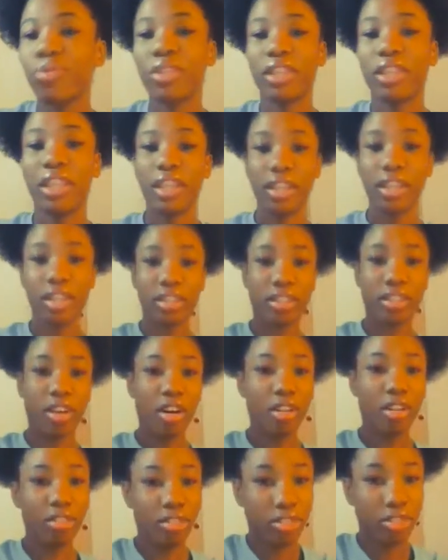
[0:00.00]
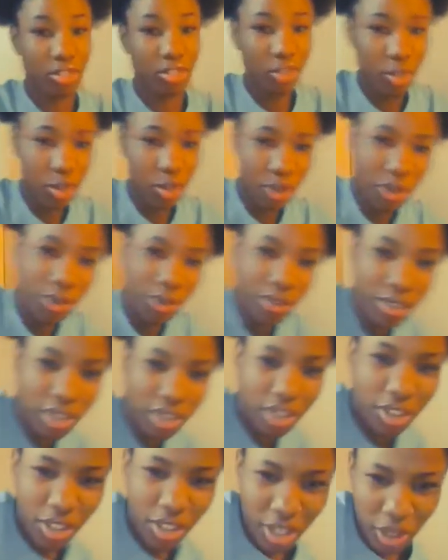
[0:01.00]
There's also,
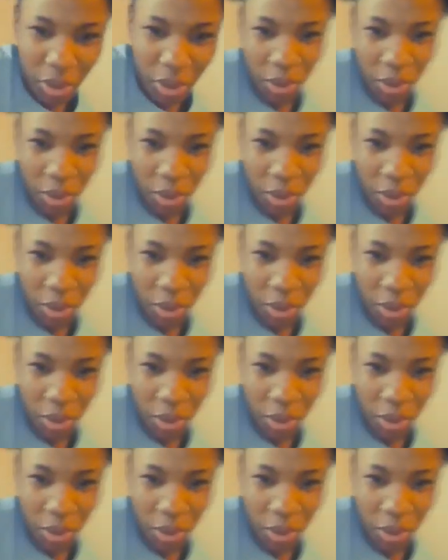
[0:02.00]
during the